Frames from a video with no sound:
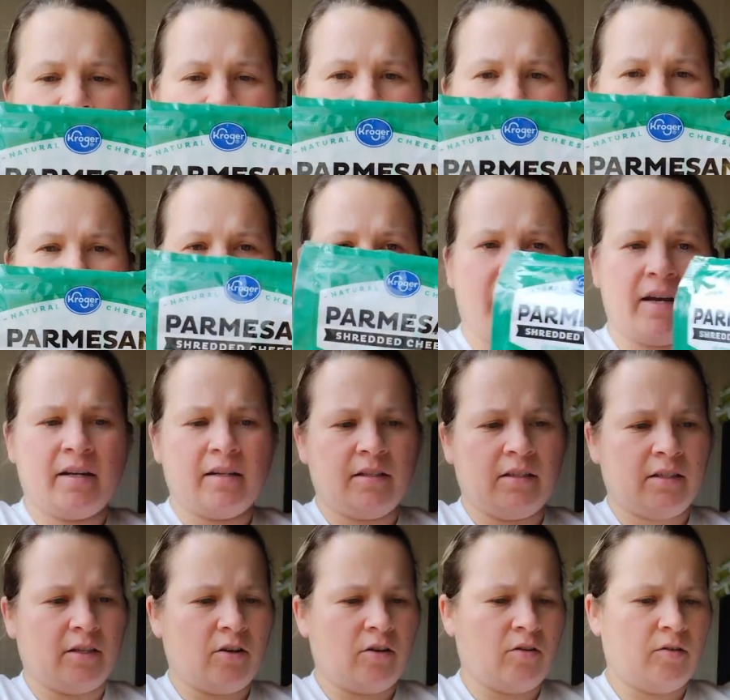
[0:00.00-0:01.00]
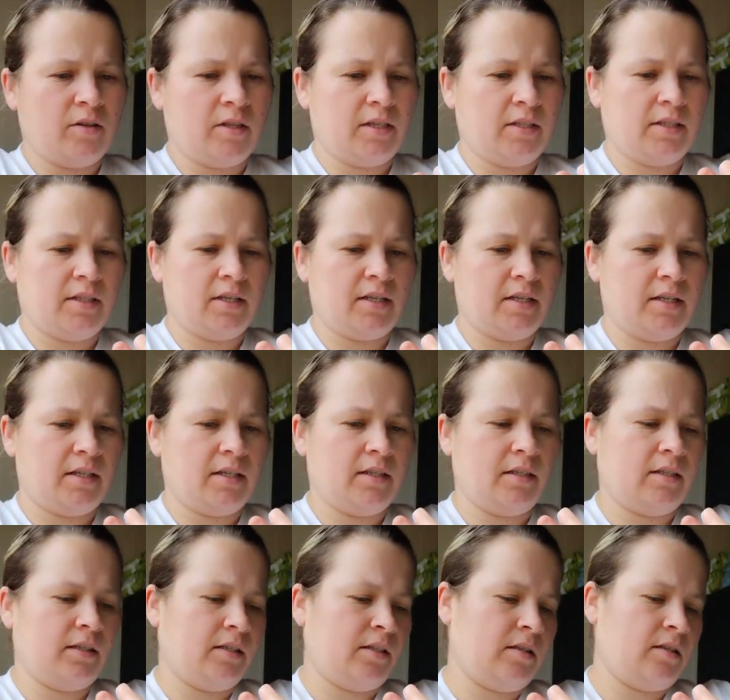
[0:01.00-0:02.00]
bag. So this is
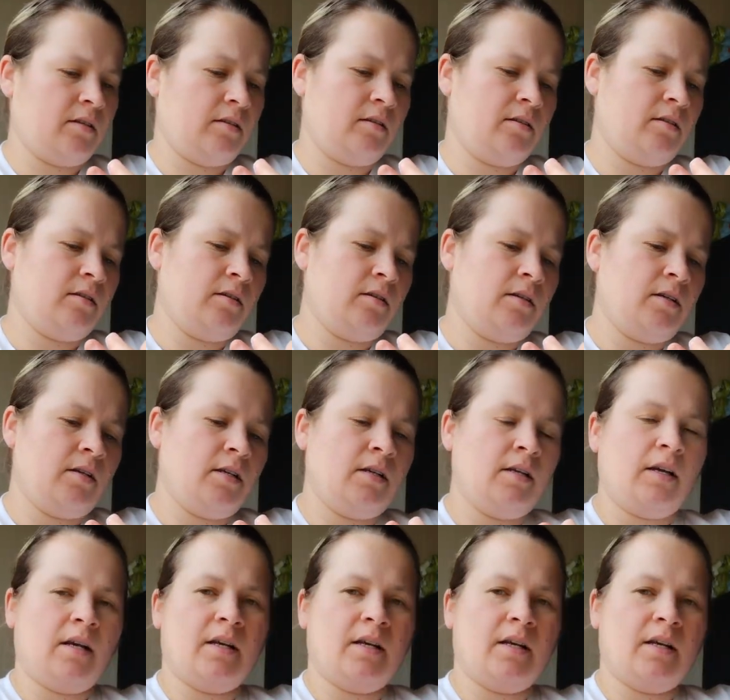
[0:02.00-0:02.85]
a